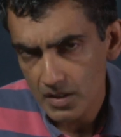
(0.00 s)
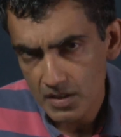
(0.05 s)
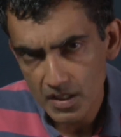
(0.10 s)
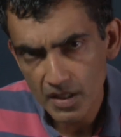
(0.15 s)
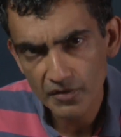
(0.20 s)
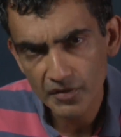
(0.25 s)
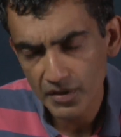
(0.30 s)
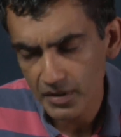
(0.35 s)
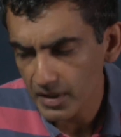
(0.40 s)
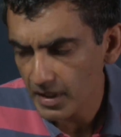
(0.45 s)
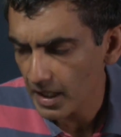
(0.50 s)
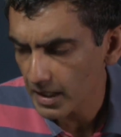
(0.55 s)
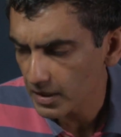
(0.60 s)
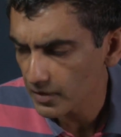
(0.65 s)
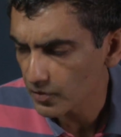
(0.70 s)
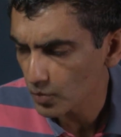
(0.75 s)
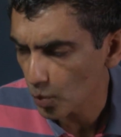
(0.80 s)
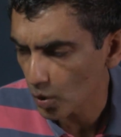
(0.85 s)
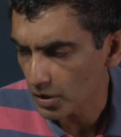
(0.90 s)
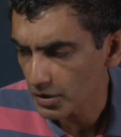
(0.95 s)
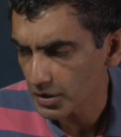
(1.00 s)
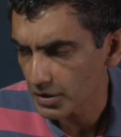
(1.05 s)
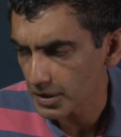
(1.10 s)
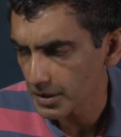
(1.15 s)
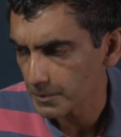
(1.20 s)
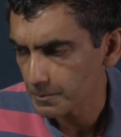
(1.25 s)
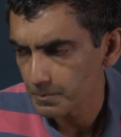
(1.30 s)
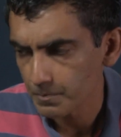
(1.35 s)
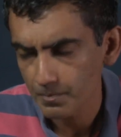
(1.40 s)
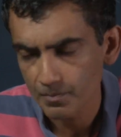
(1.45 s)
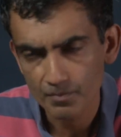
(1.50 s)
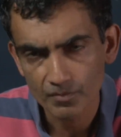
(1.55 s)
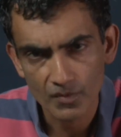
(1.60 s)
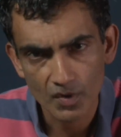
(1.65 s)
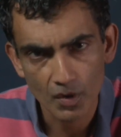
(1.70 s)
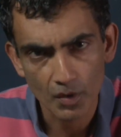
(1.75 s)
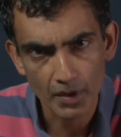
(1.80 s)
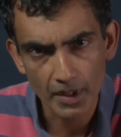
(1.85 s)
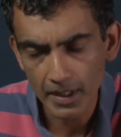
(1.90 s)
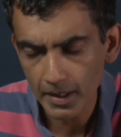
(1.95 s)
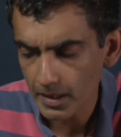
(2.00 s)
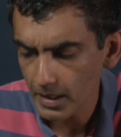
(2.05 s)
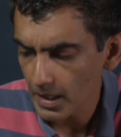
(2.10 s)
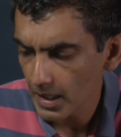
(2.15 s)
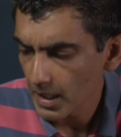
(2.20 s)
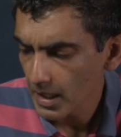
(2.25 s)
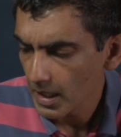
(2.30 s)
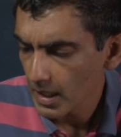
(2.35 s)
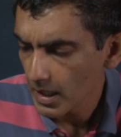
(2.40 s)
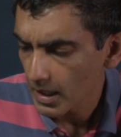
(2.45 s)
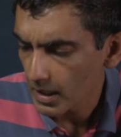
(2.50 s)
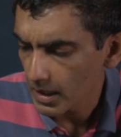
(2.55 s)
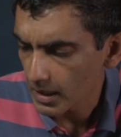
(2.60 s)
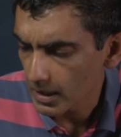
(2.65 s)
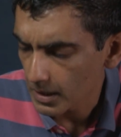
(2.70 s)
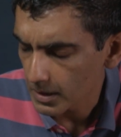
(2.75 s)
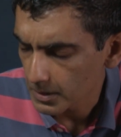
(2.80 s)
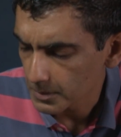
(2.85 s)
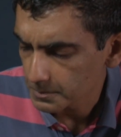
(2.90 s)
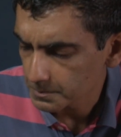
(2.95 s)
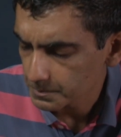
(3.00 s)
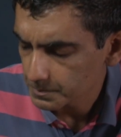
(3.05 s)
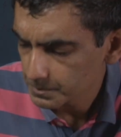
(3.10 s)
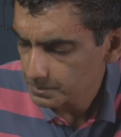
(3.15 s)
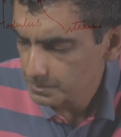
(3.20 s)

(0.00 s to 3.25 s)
different kind of quantity. Okay? Um,